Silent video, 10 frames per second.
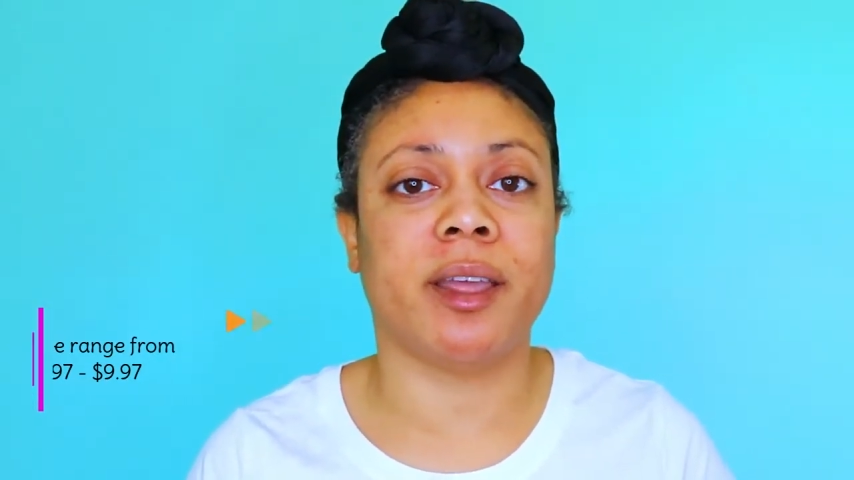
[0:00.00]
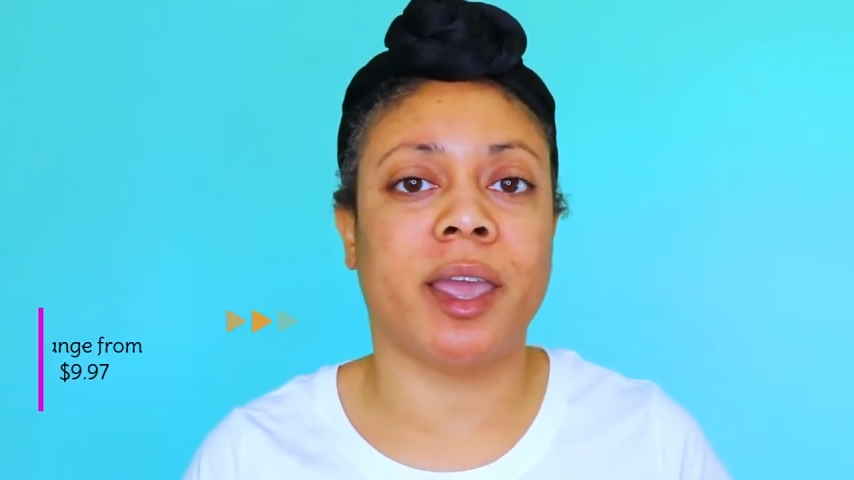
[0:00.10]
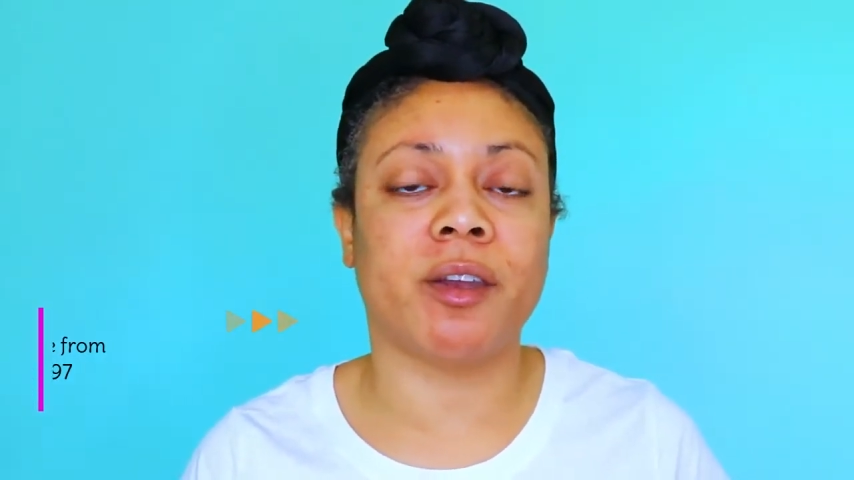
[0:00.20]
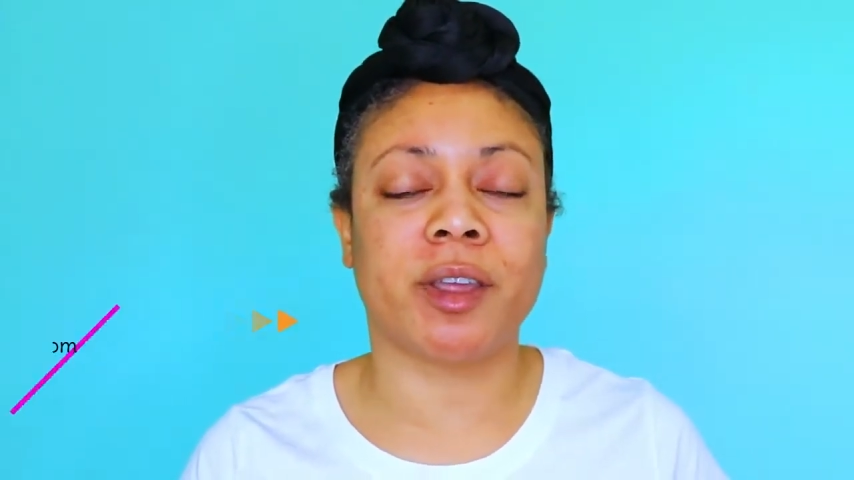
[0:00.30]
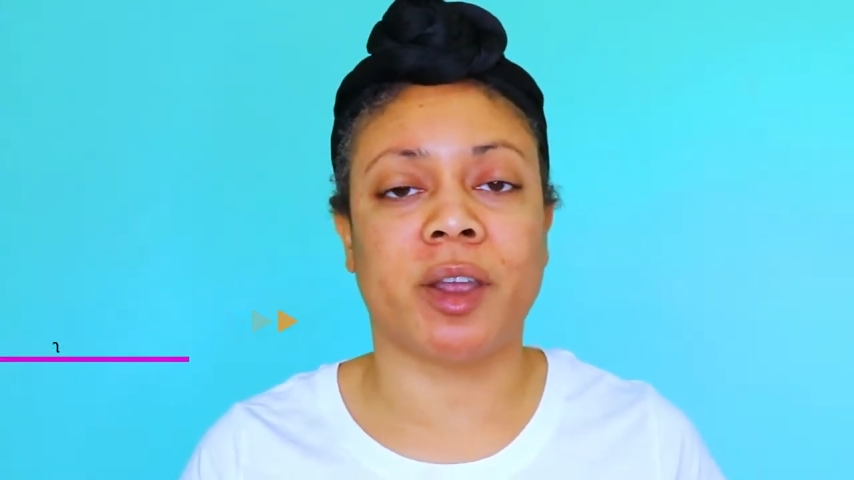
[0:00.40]

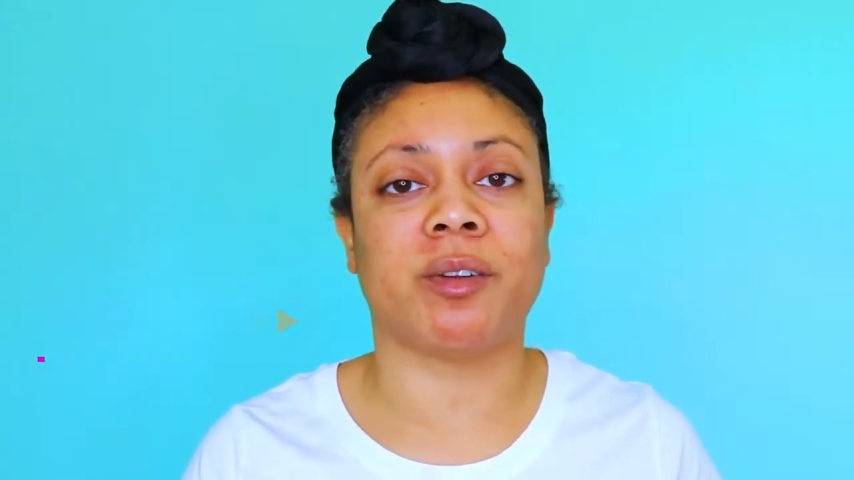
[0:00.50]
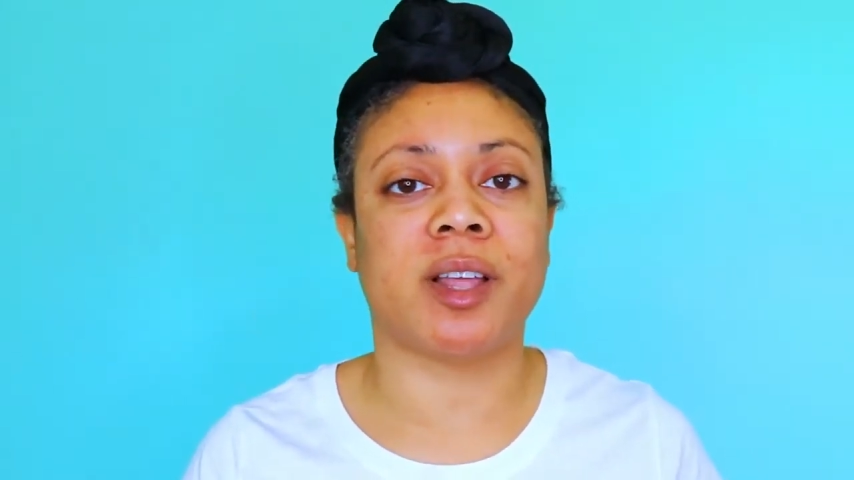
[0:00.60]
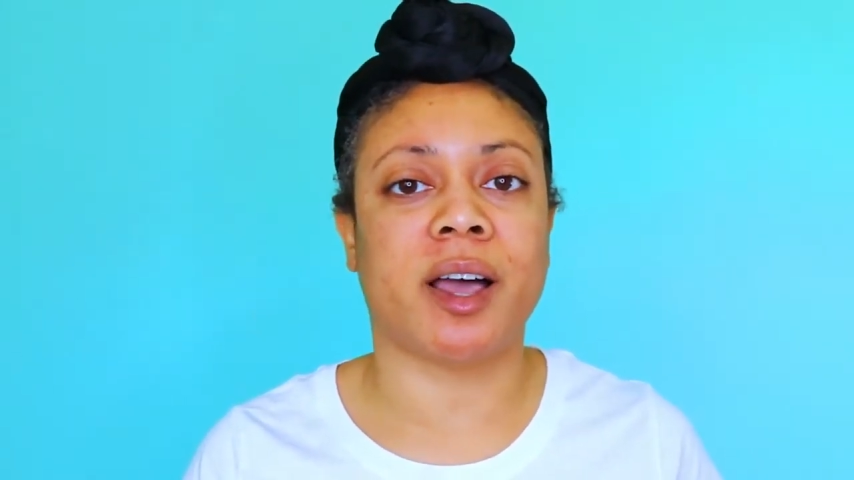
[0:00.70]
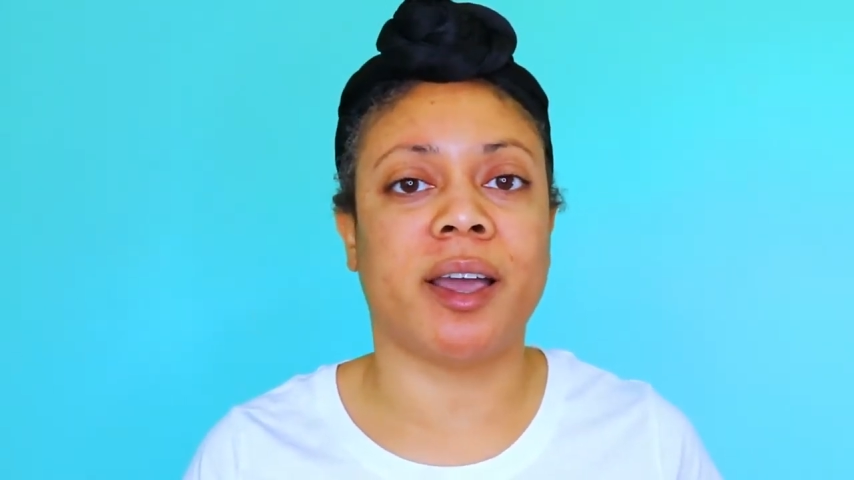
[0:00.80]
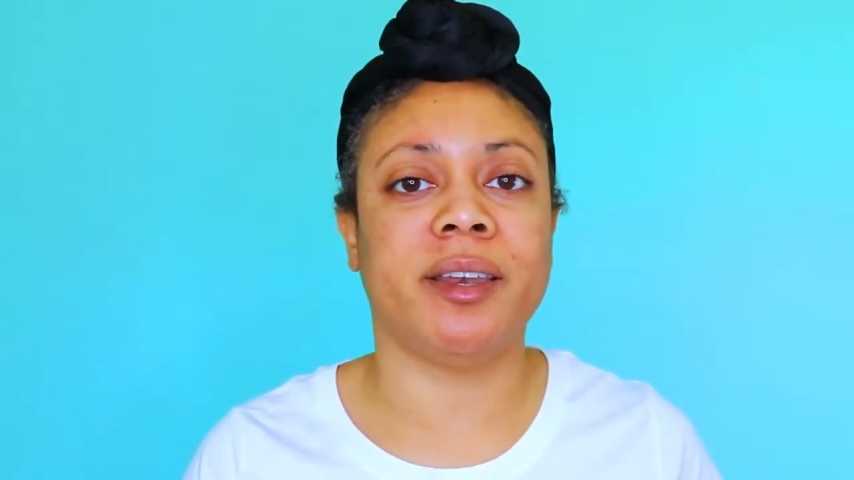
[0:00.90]
hair care
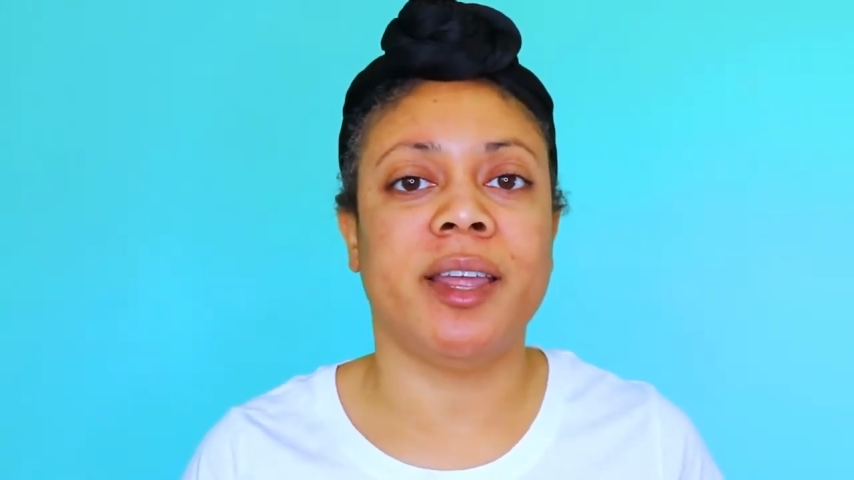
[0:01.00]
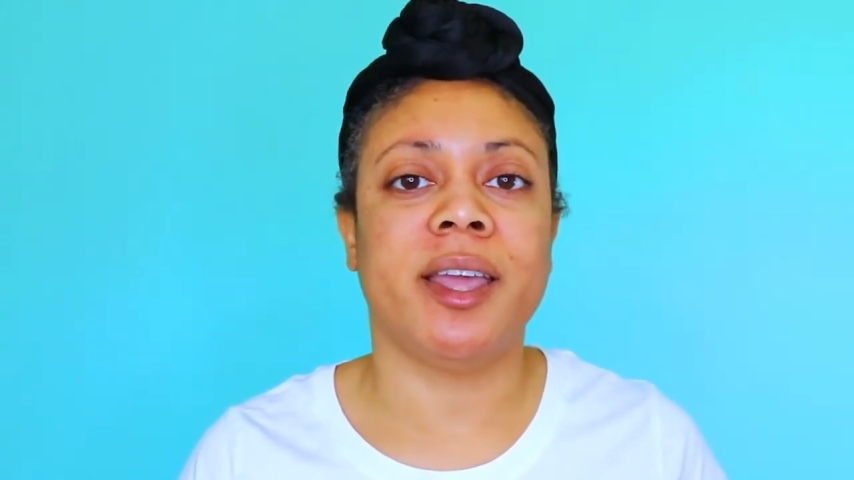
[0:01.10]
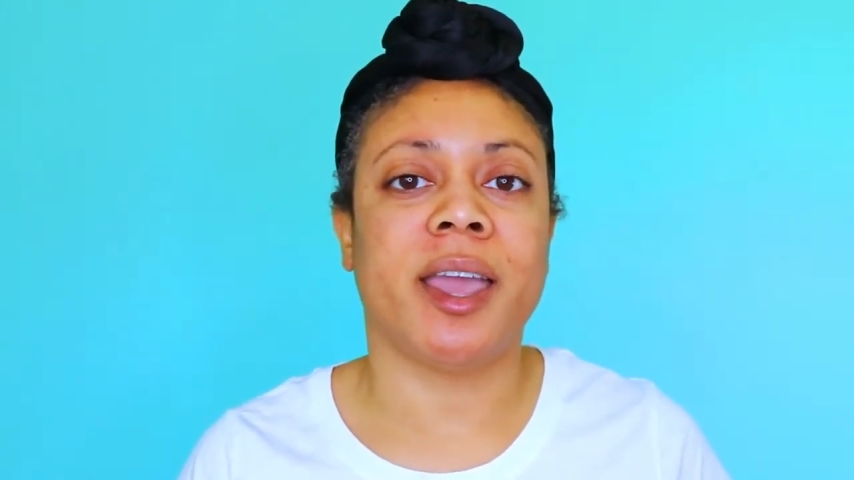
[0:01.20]
line